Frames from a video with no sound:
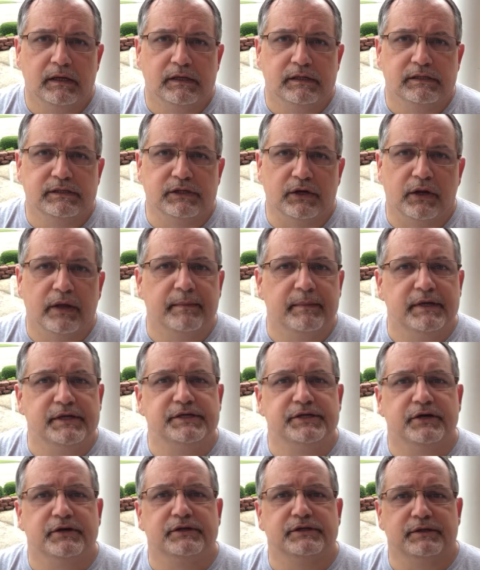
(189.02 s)
So let me
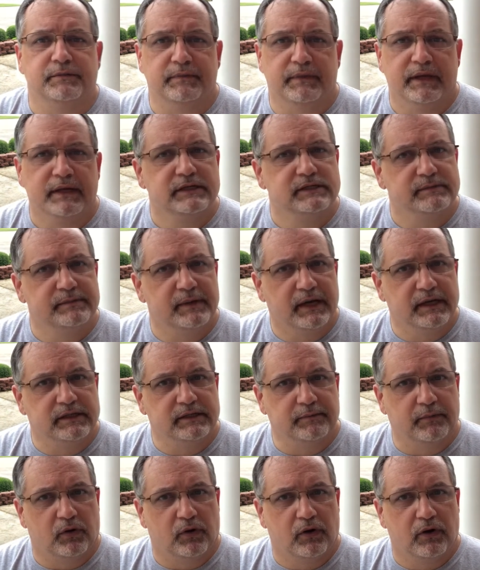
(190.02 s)
share some things about
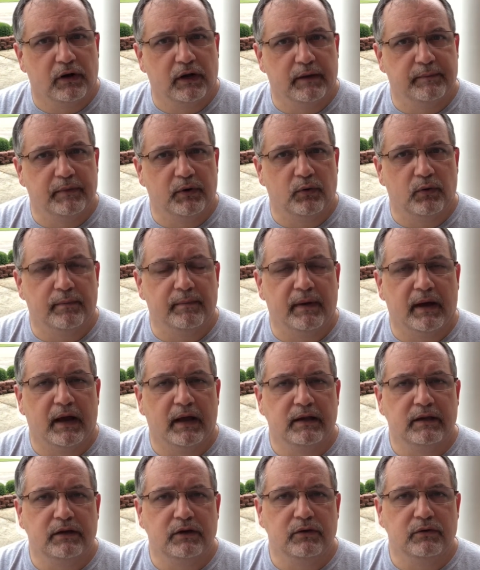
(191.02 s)
tomorrow. Let me
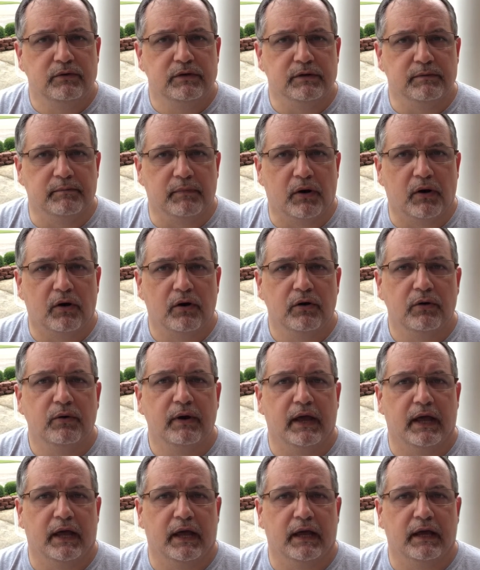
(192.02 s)
remind you tomorrow
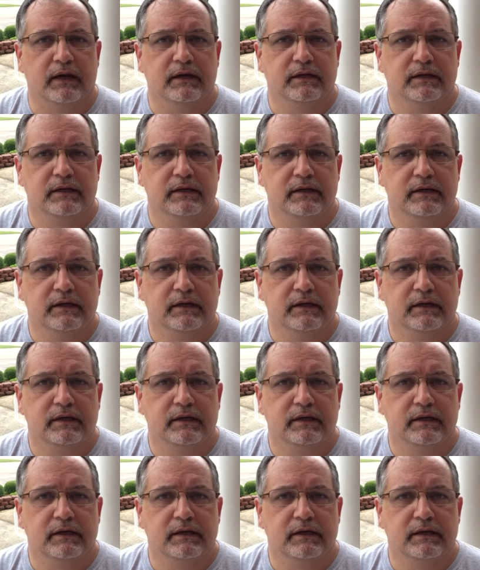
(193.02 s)
at